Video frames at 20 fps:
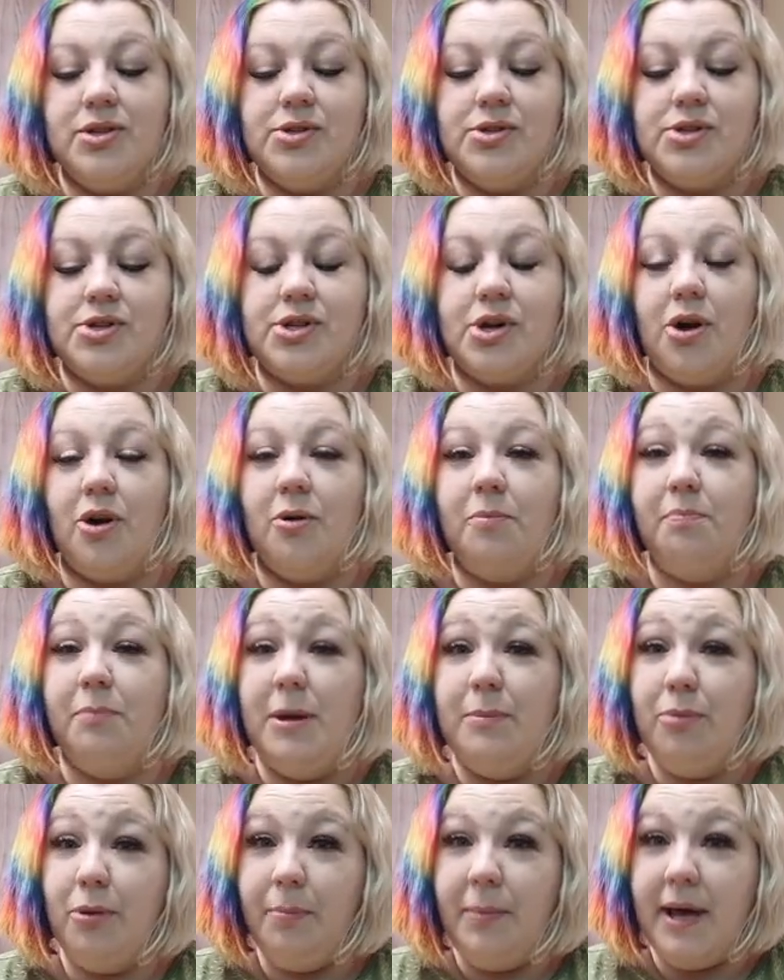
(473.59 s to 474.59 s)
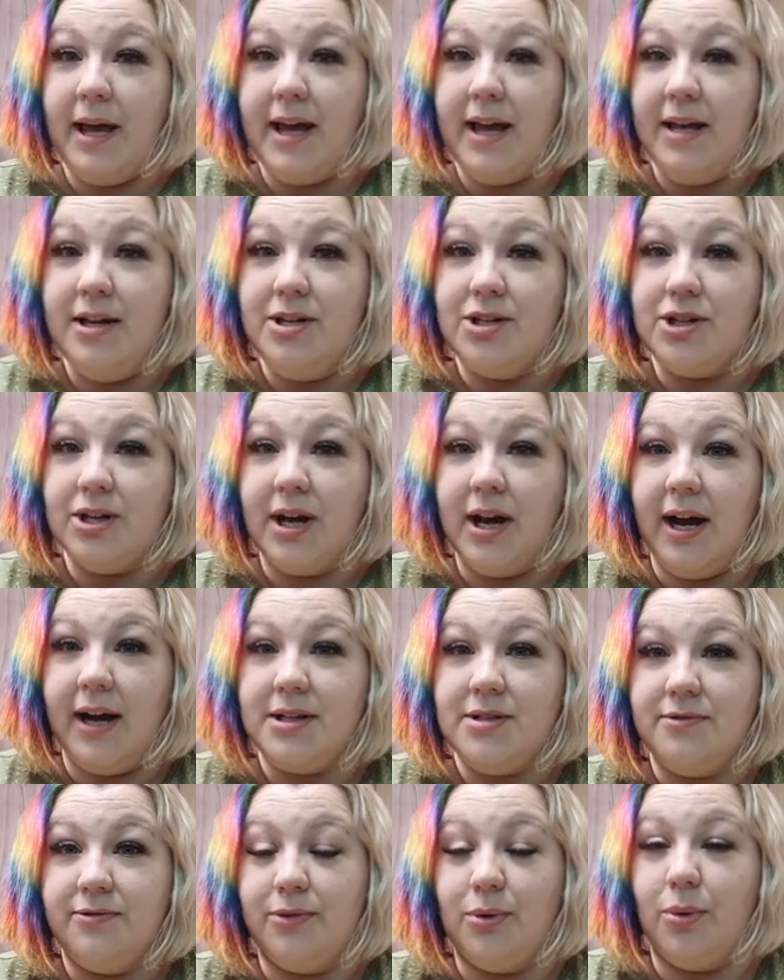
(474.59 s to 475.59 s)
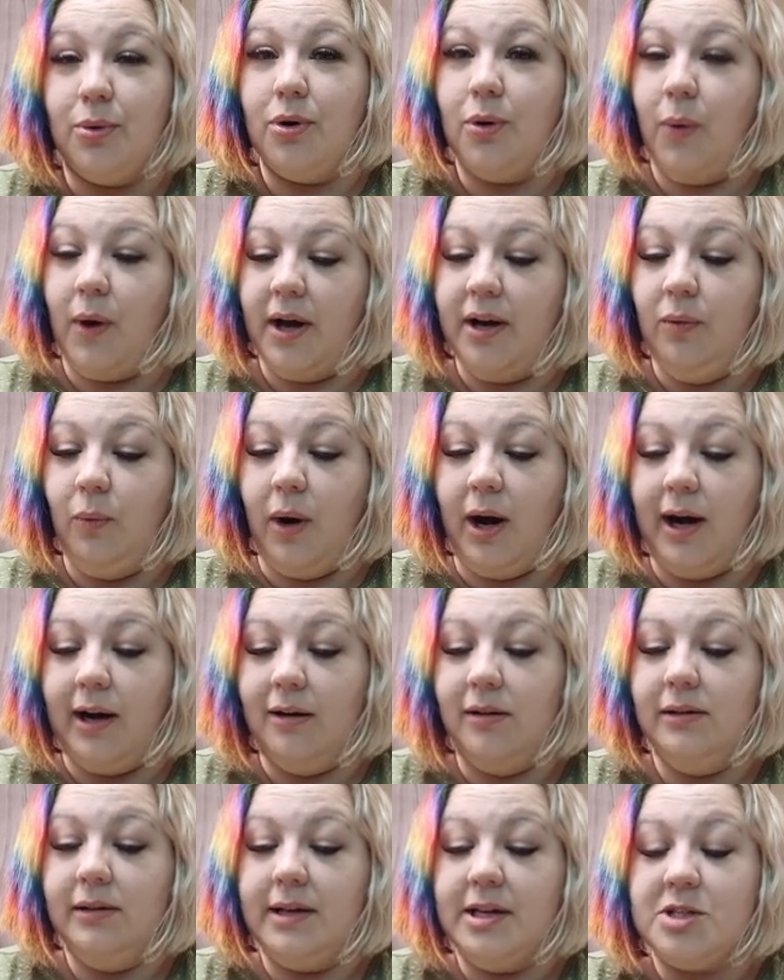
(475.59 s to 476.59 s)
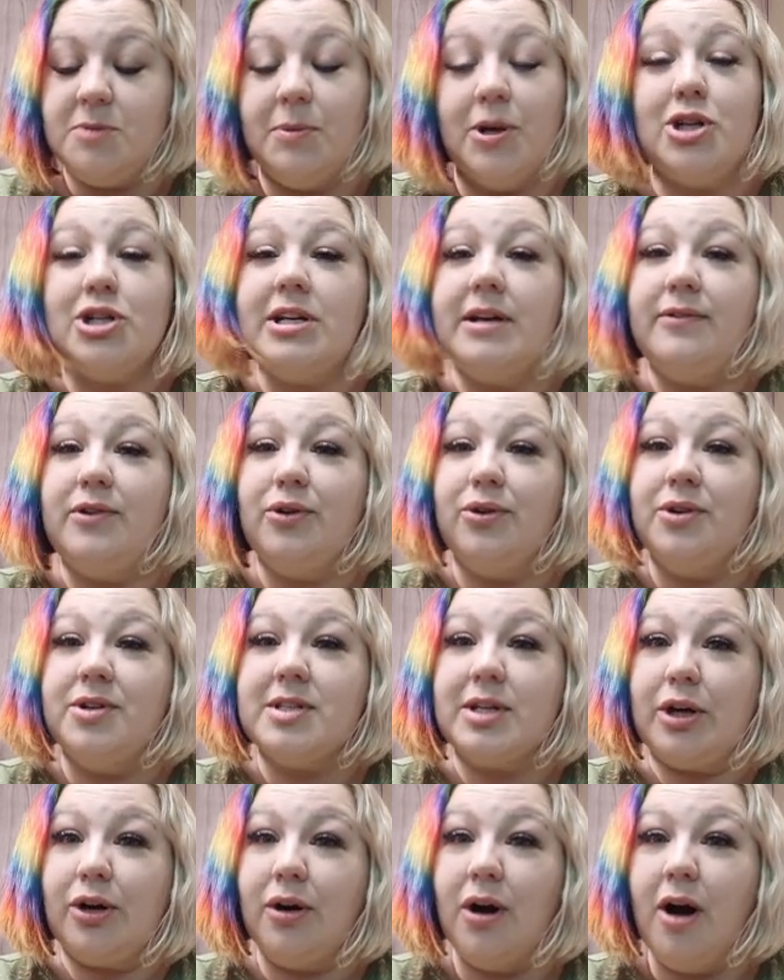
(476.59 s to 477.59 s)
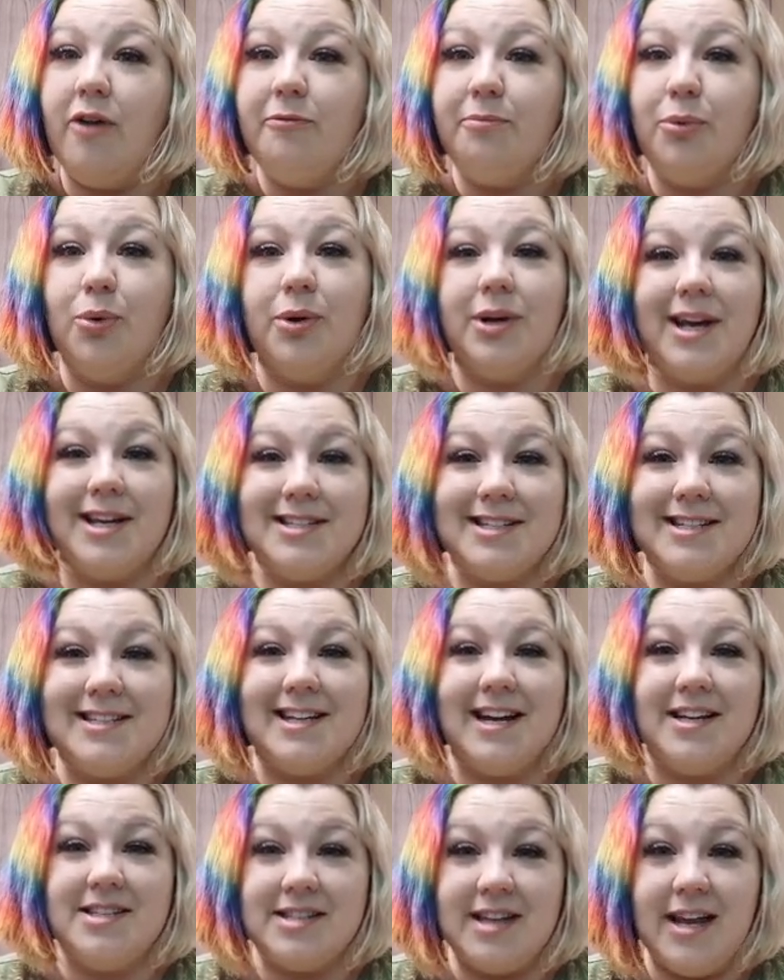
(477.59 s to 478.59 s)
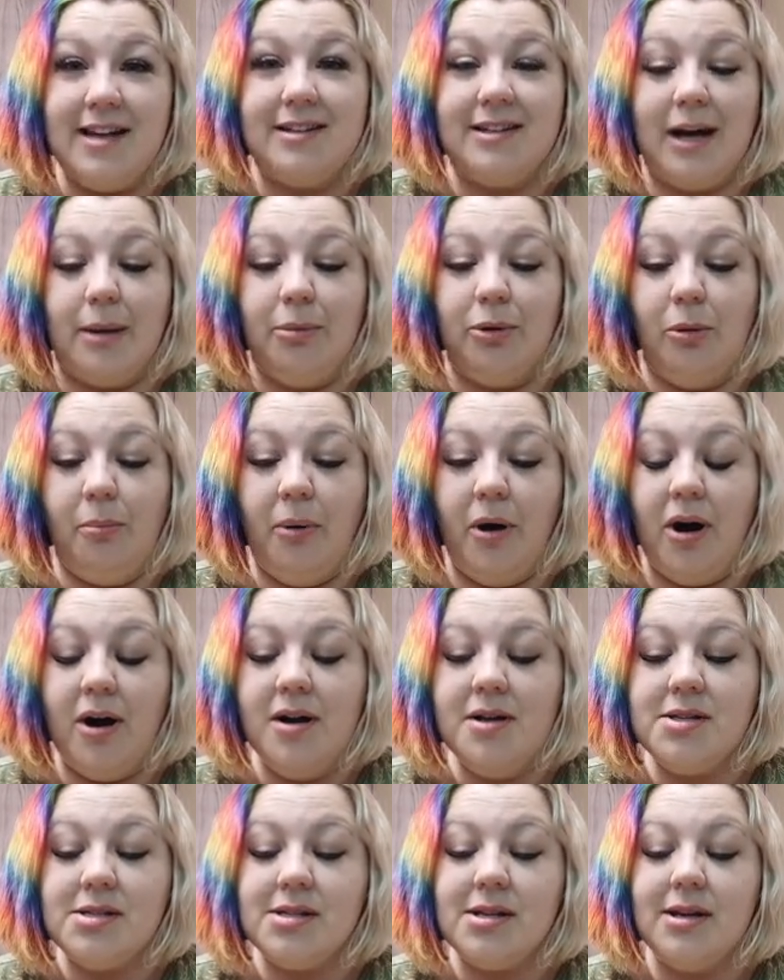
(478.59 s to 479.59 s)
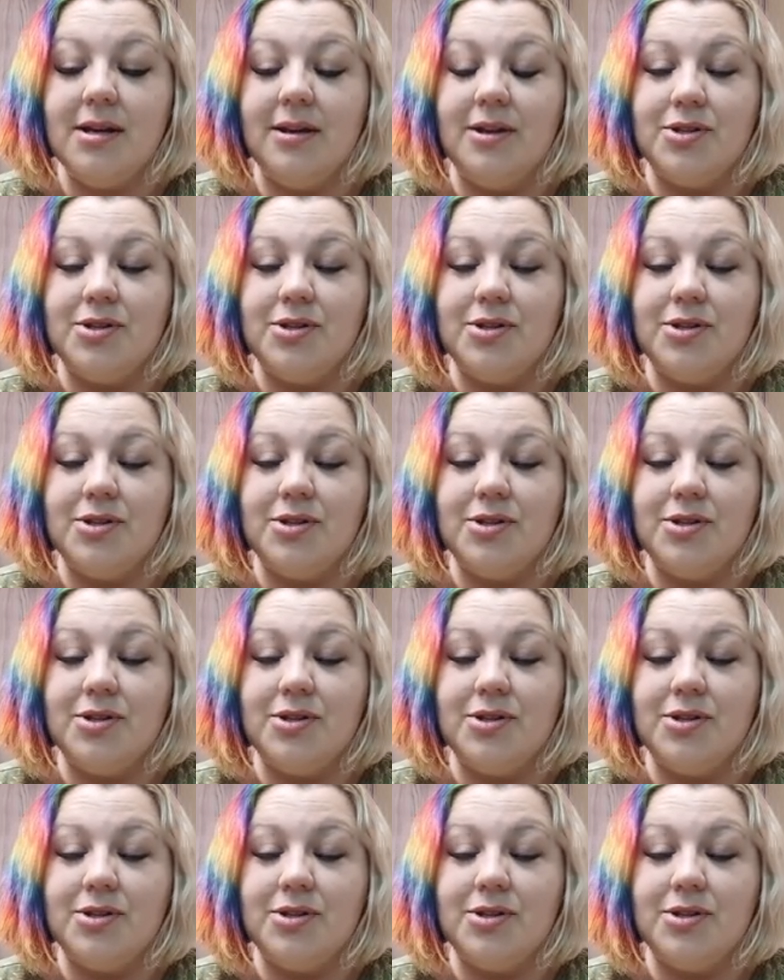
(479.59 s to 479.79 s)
So be prepared to cut for quite a while, especially if you're using Kraft board as it does a double pass.